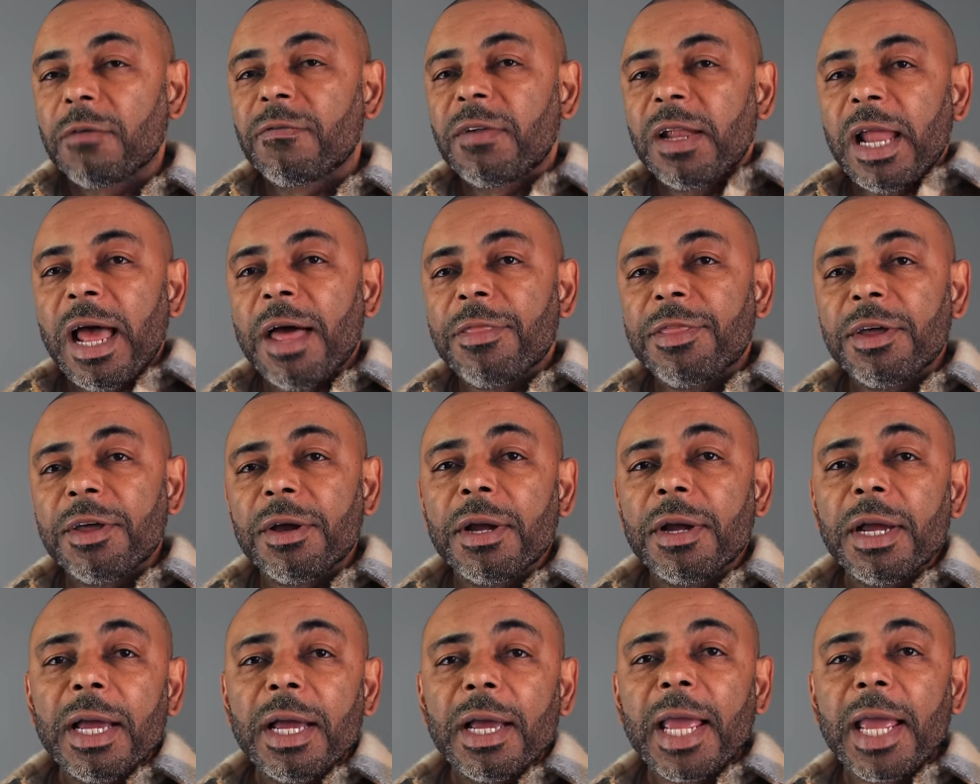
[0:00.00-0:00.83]
of
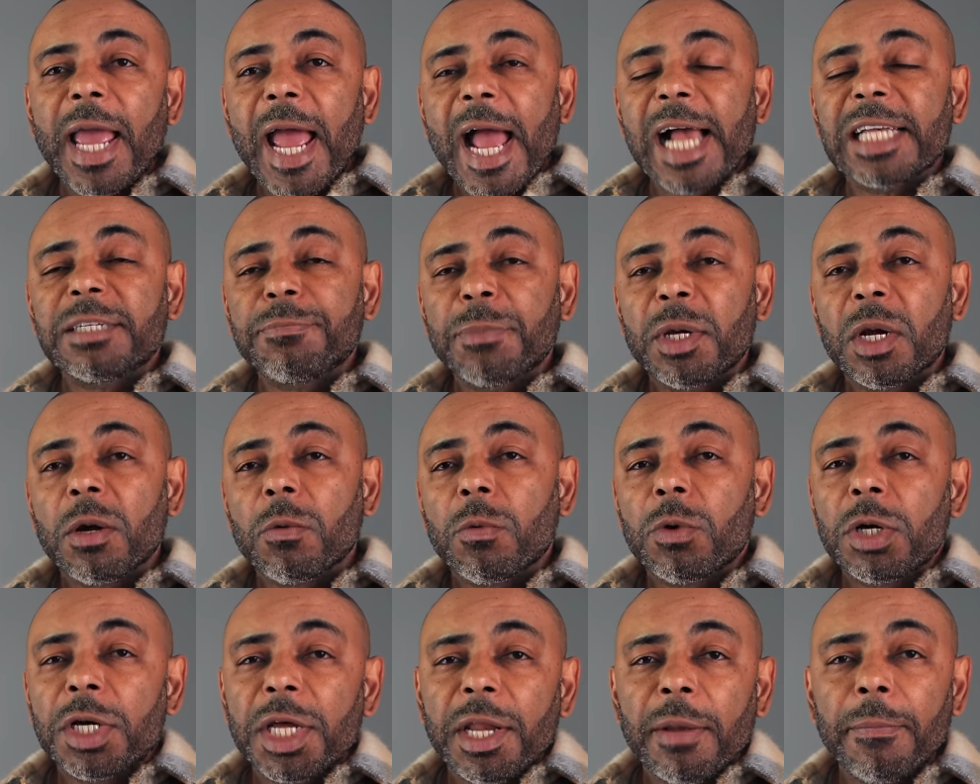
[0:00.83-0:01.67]
leather, cashmere
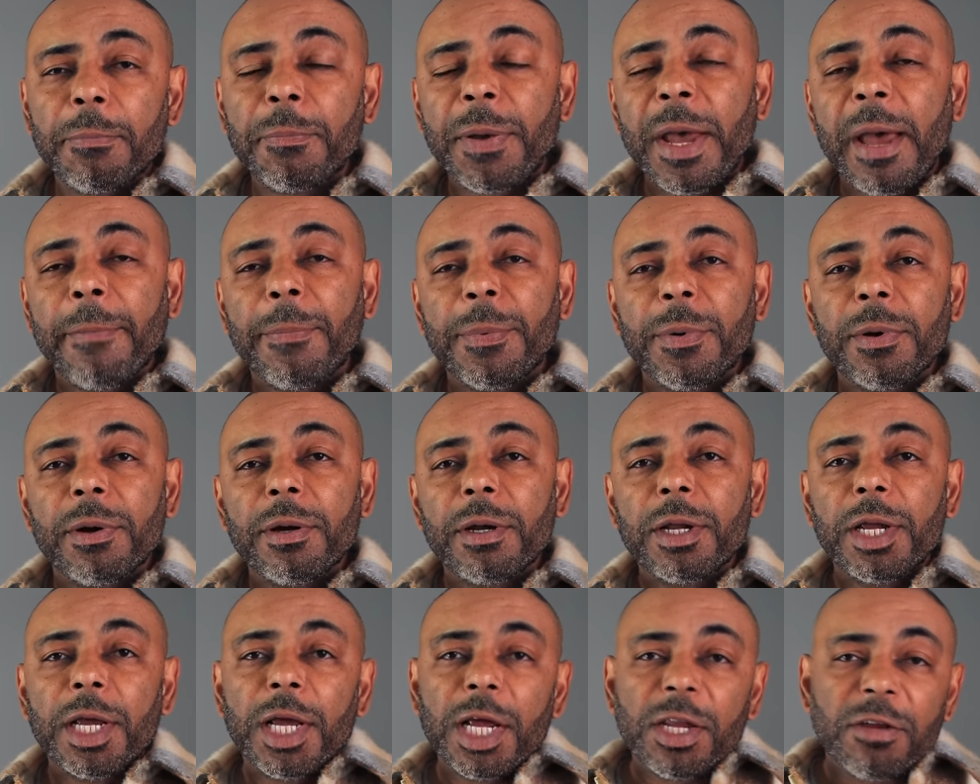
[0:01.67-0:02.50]
wood, and
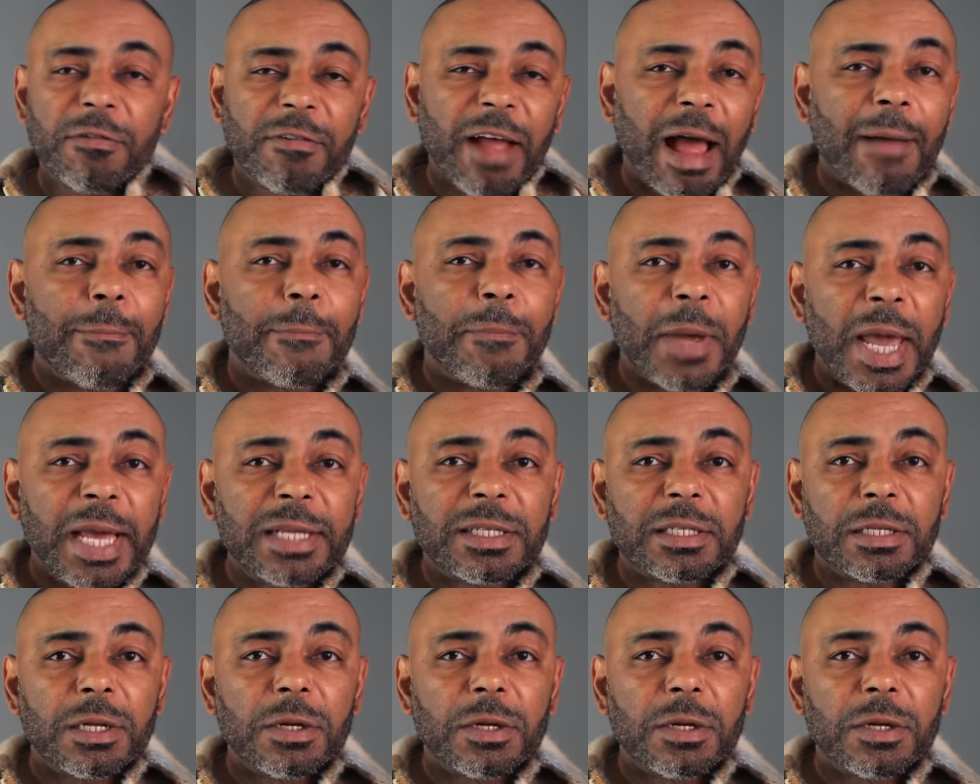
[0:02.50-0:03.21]
pepper, and you've got base